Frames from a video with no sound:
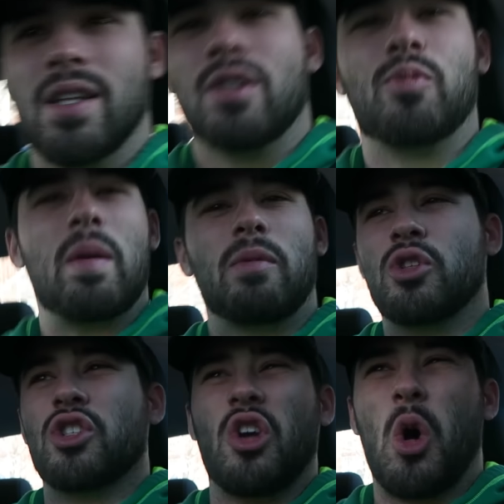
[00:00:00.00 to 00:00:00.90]
Those people
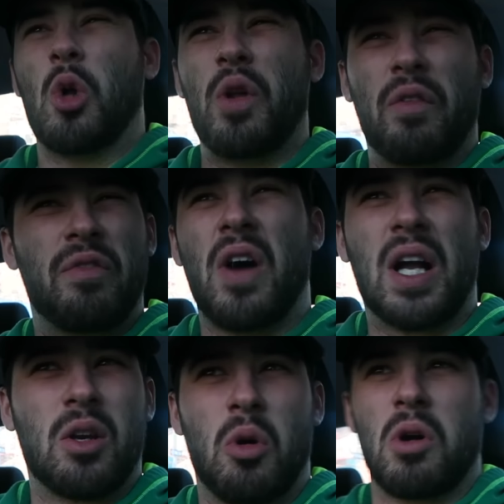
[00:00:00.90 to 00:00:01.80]
who just hold their
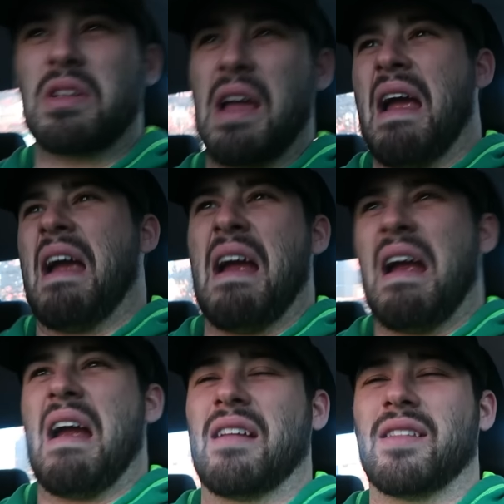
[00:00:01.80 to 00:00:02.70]
fucking horns like,
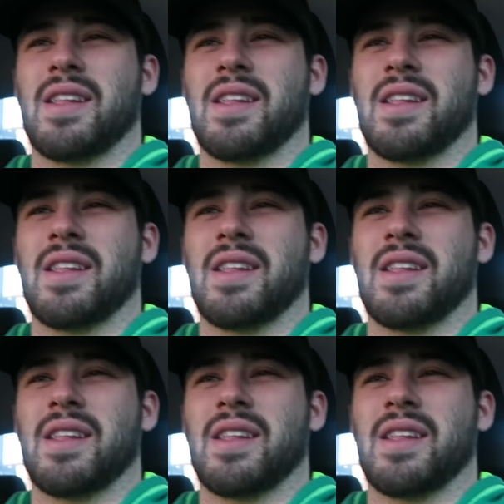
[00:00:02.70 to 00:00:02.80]
ah,